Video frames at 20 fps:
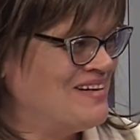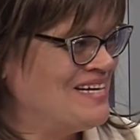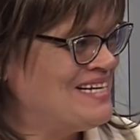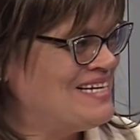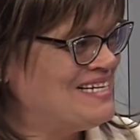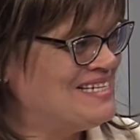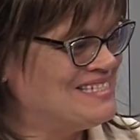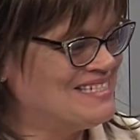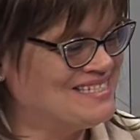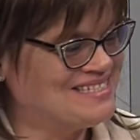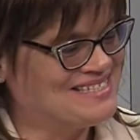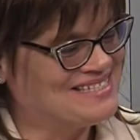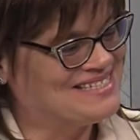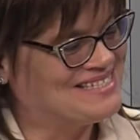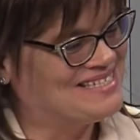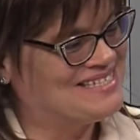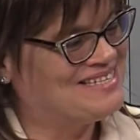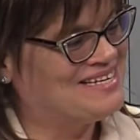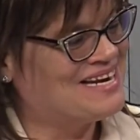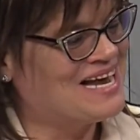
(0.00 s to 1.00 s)

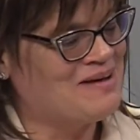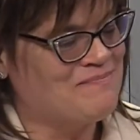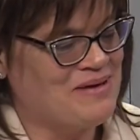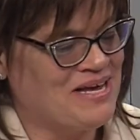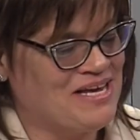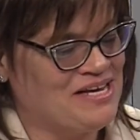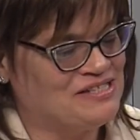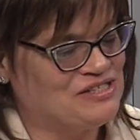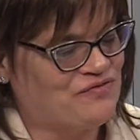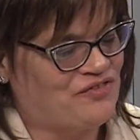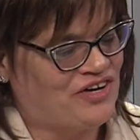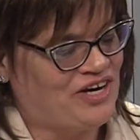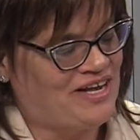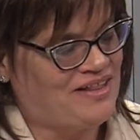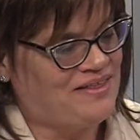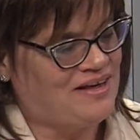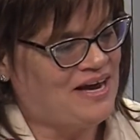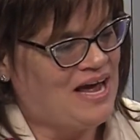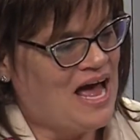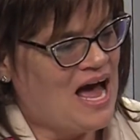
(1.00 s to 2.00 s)
is not being used for
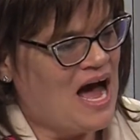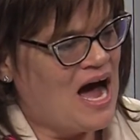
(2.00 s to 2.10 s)
anything.